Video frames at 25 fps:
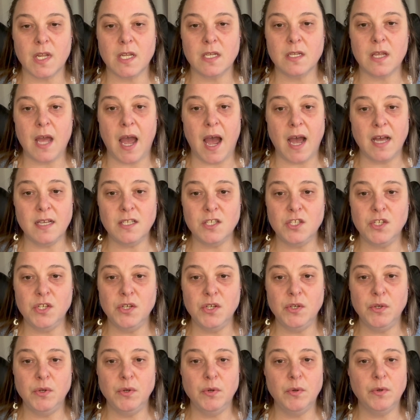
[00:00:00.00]
asked
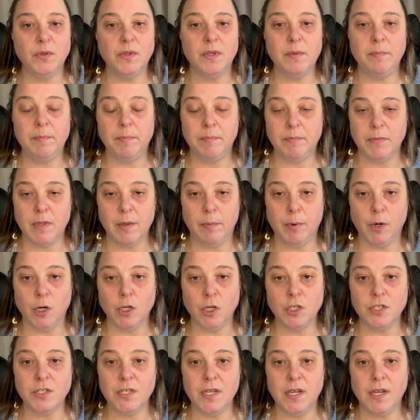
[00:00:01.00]
to the
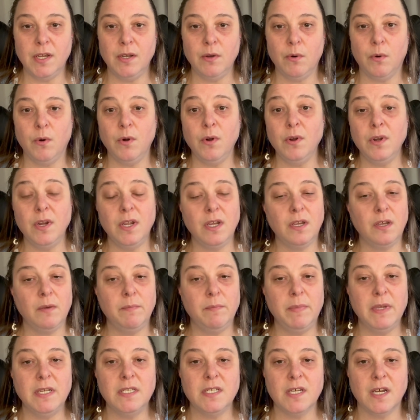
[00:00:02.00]
person, or it could
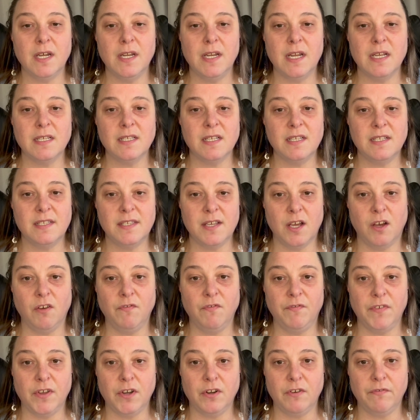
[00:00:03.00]
be done as a
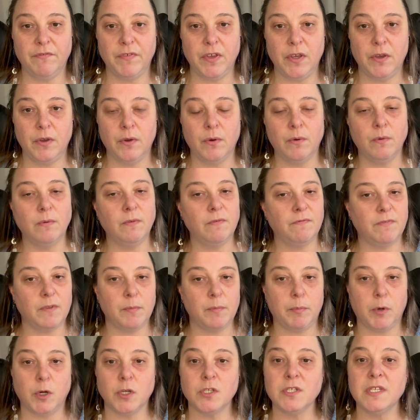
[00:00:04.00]
self-interview if the
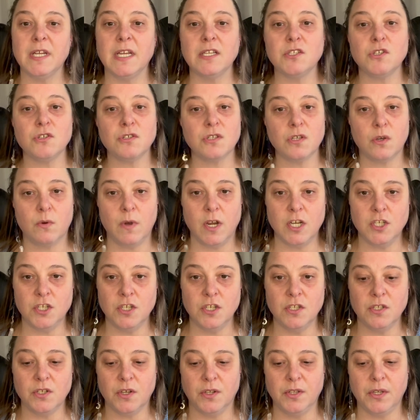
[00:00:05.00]
person answers the
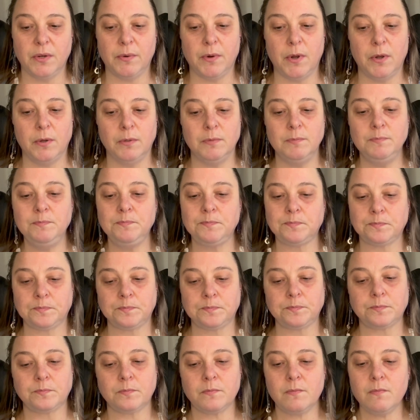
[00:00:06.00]
questions on their own.
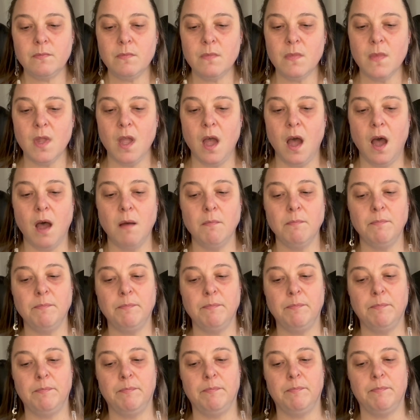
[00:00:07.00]

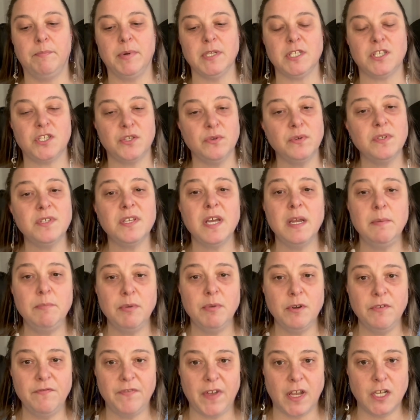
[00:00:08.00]
But suicide
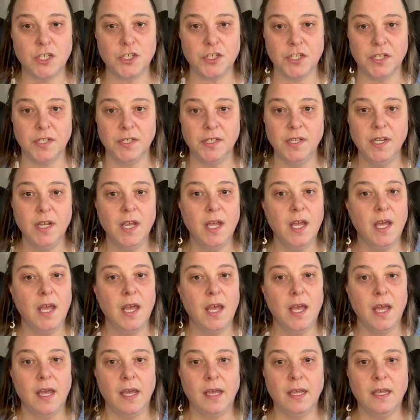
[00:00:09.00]
prevention
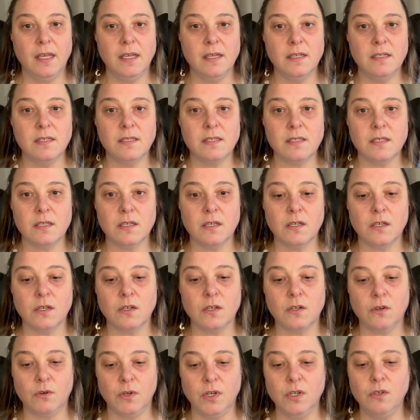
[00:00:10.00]
is a
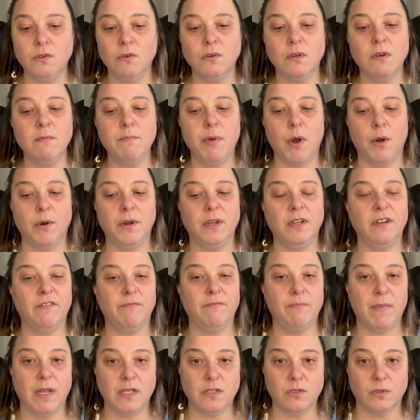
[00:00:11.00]
critical component
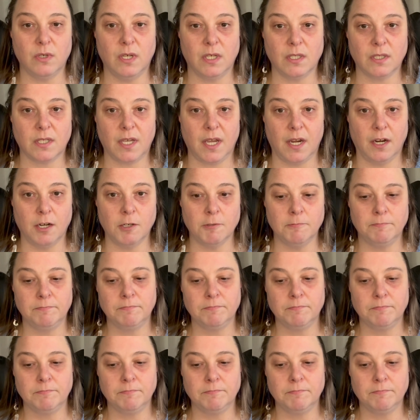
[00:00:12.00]
of mental health care.